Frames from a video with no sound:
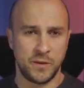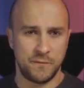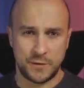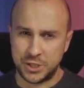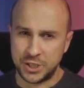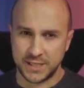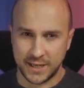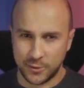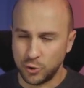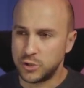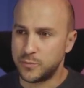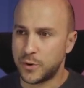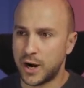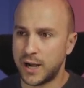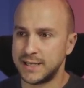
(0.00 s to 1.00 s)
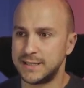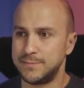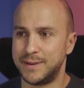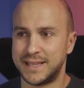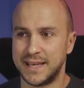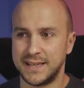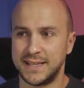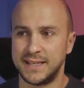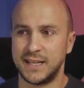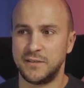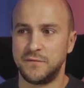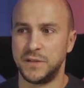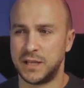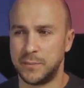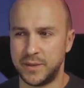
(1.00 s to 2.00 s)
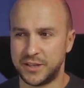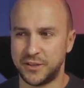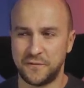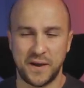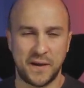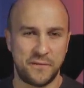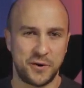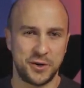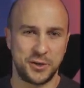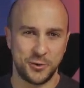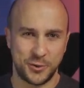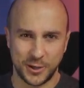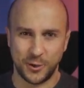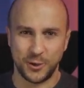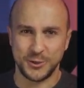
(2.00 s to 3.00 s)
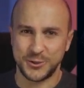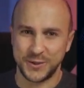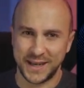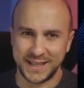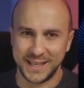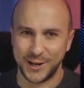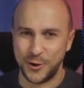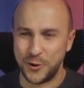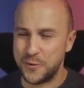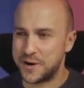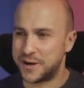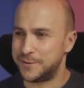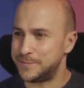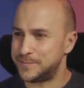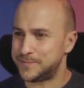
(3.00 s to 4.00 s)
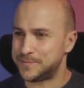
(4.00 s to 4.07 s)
which is a good price, but I think that with a bit of effort, you can also get it lower.